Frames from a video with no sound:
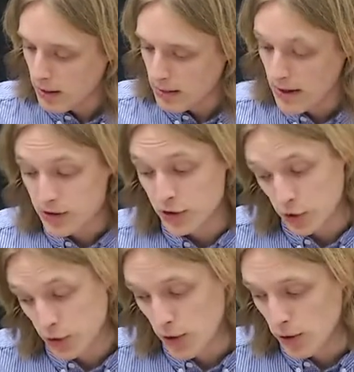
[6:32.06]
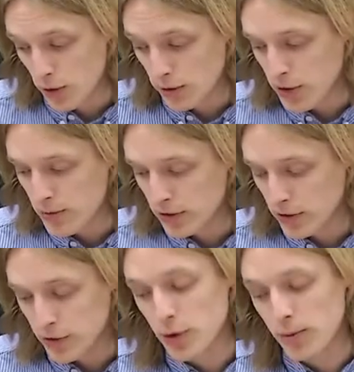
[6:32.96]
Then control, you must
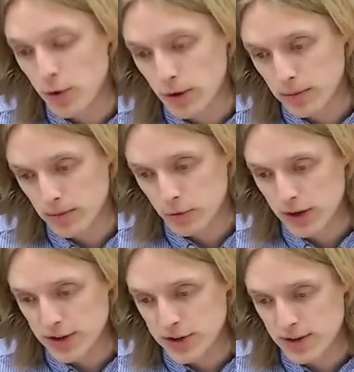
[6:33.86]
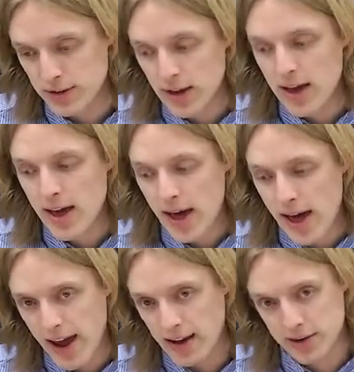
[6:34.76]
control more regions
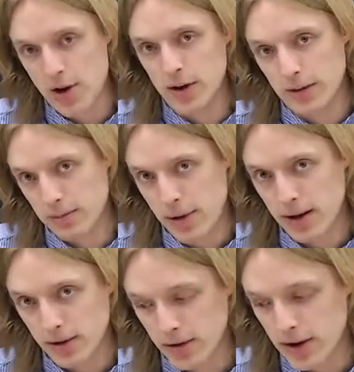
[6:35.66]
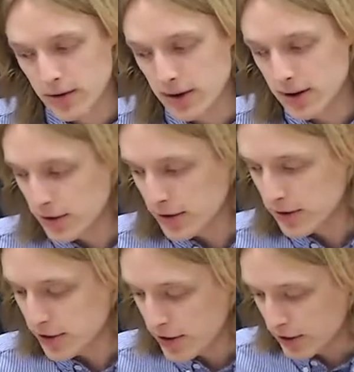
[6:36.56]
and all of the battleground
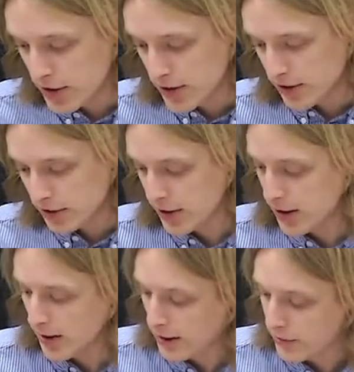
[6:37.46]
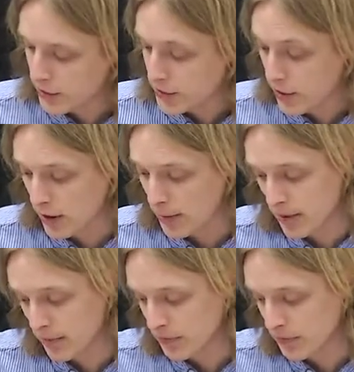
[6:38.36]
countries. So you'll notice for Europe,